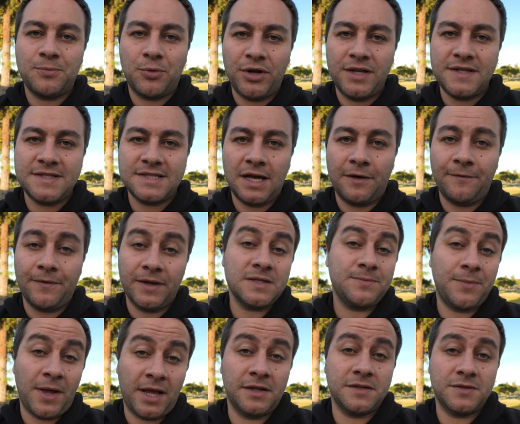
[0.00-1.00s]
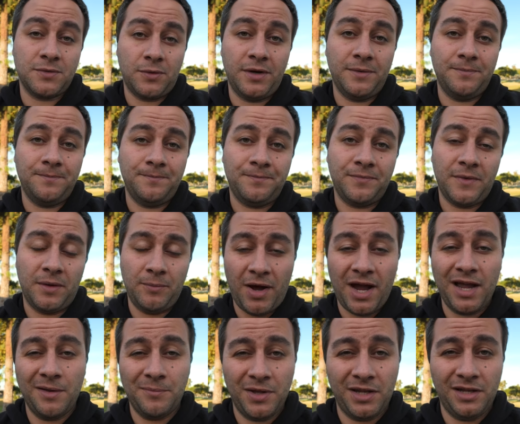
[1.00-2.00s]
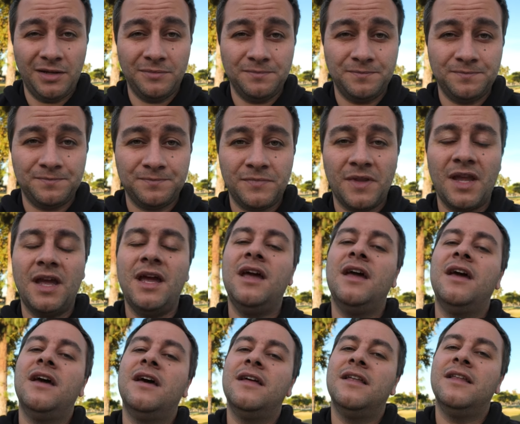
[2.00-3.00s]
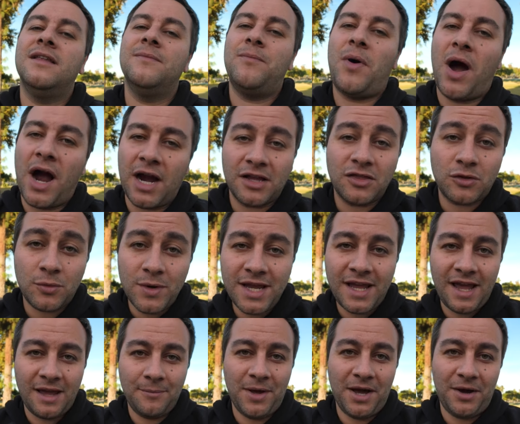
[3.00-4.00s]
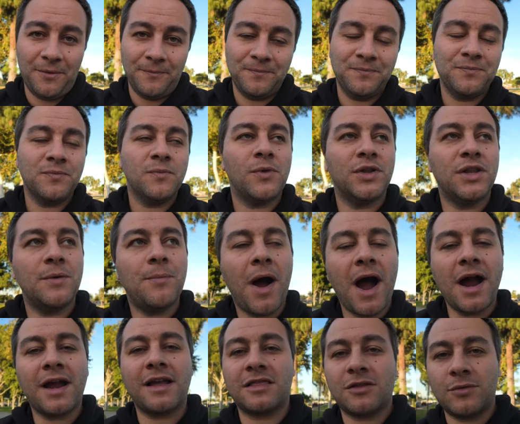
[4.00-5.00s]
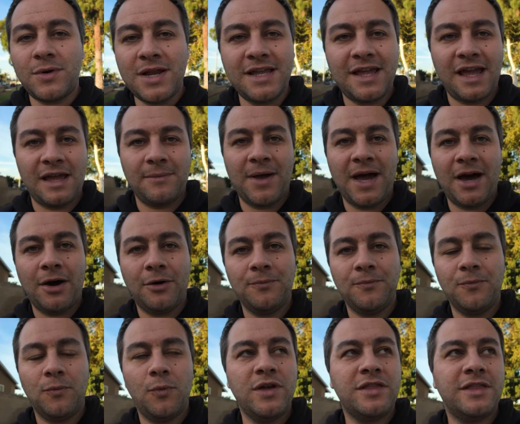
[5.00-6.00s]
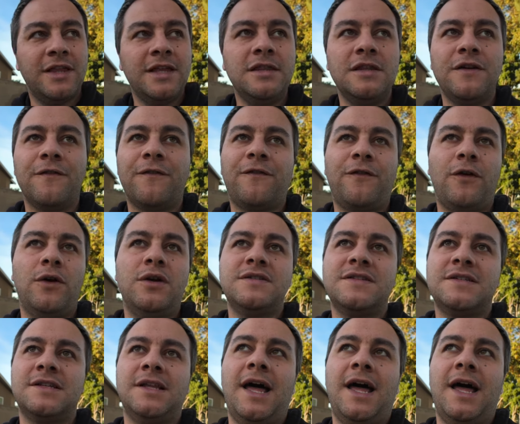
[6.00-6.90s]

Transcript: pretty self explanatory, in my opinion. Pocket 3 came out. When the Pocket 3 came out, within the first